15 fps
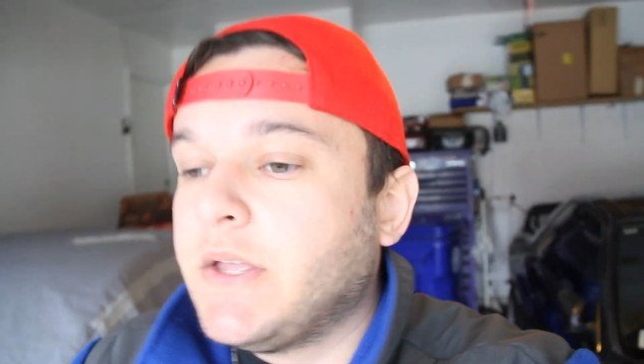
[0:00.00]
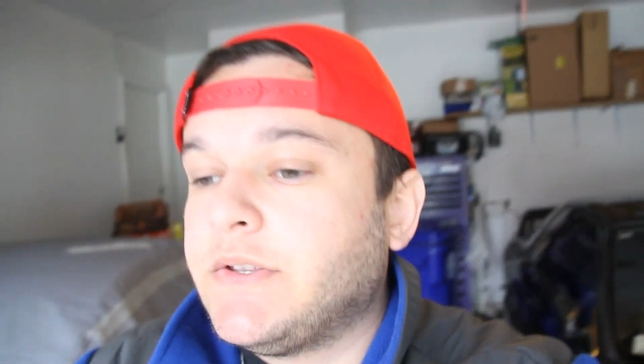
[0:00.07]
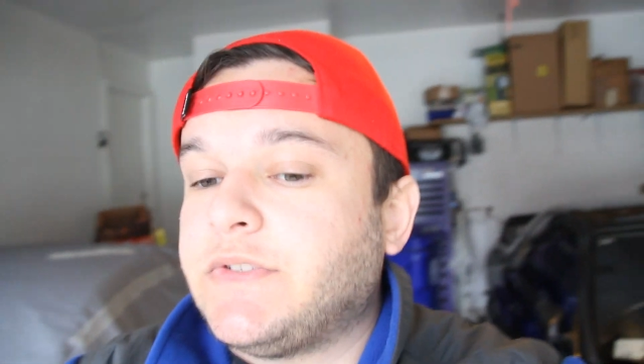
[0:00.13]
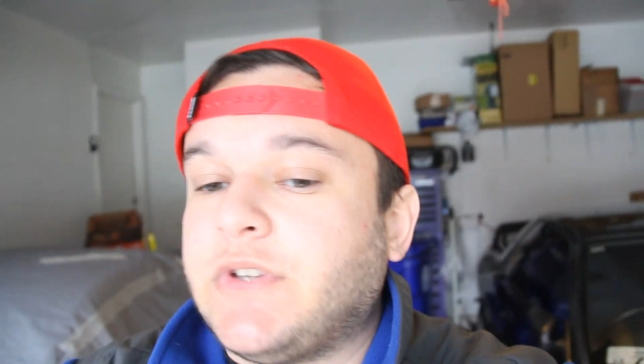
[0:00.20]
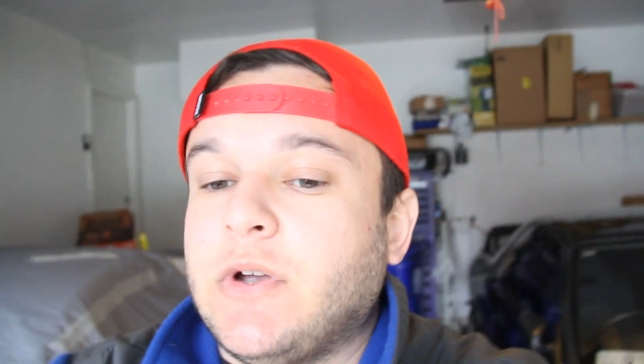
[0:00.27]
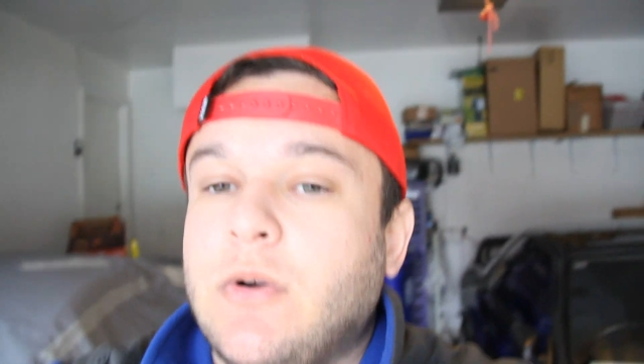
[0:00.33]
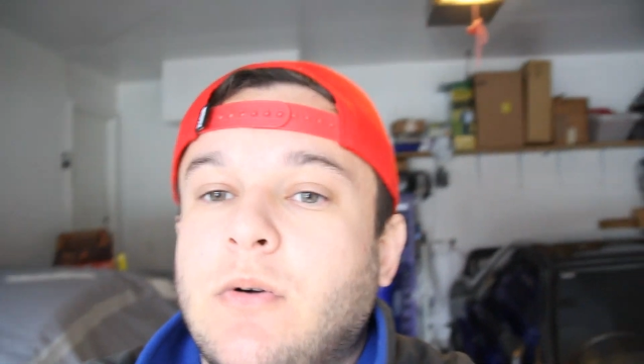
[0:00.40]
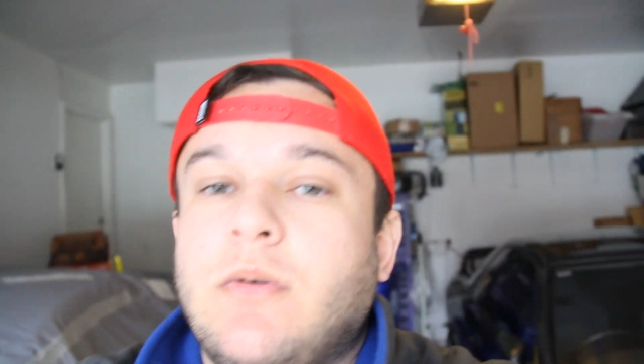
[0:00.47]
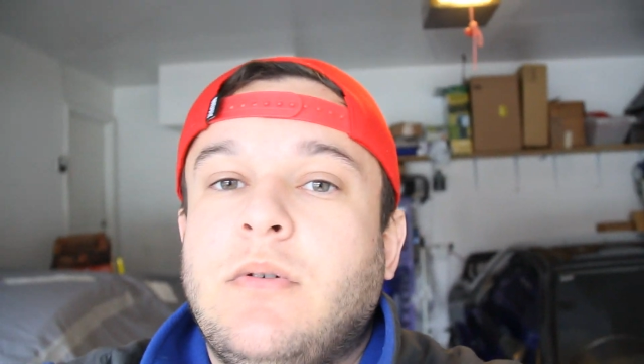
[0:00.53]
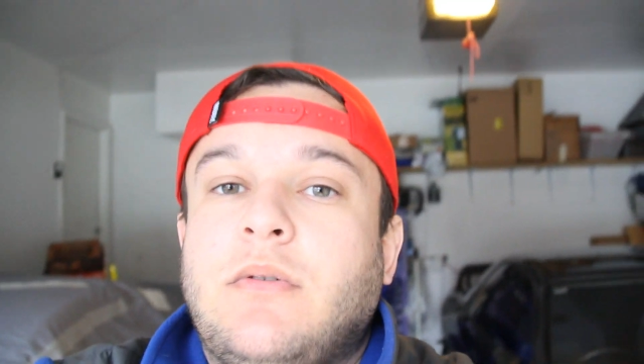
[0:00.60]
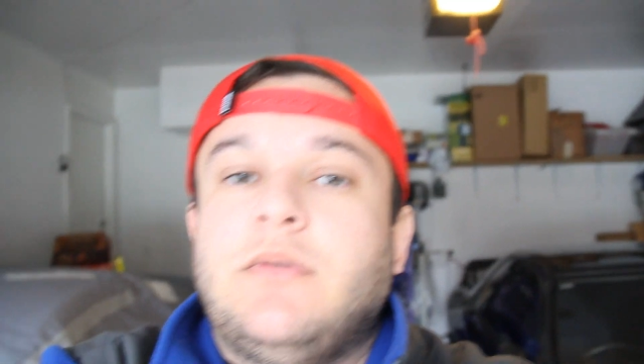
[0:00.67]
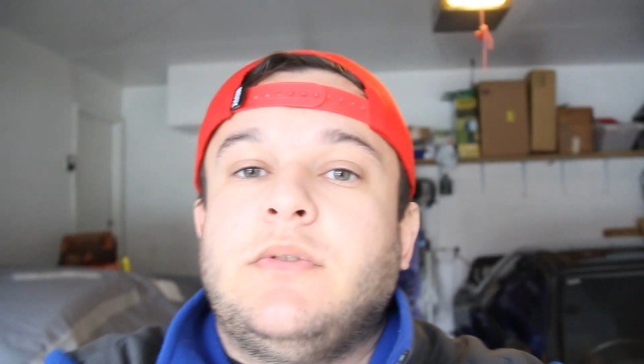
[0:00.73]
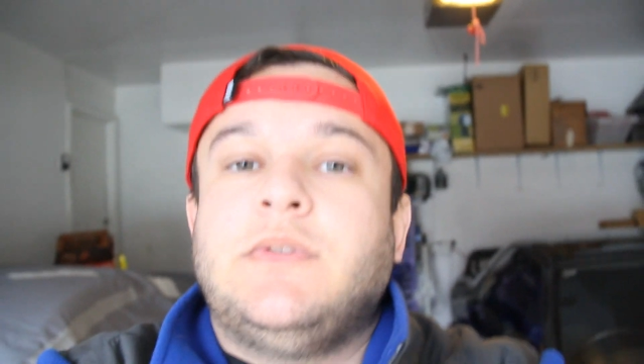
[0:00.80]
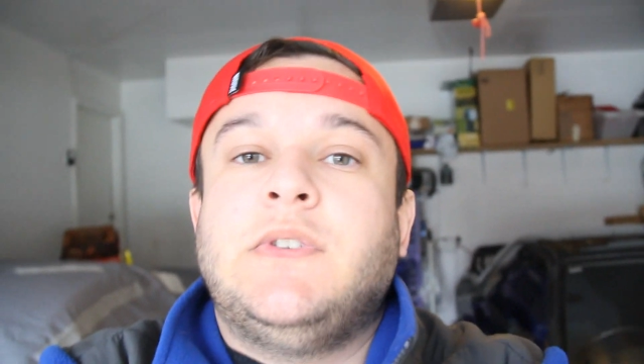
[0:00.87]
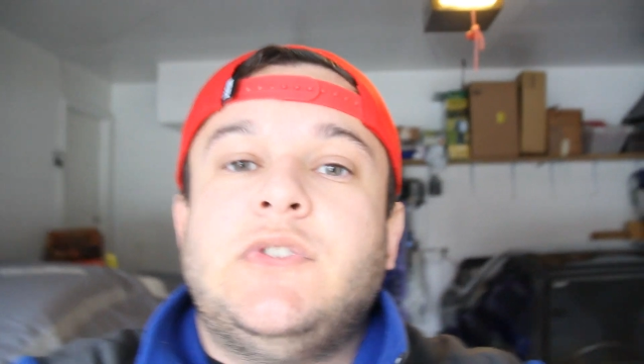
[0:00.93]
so
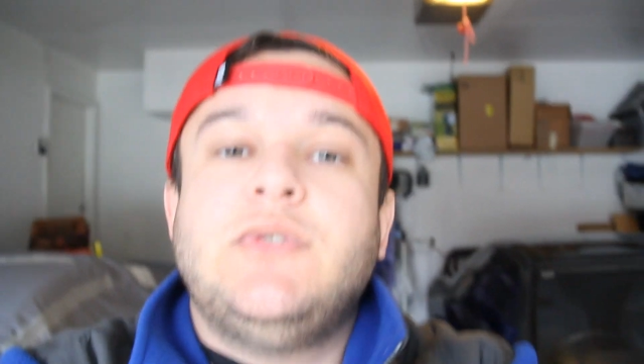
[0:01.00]
the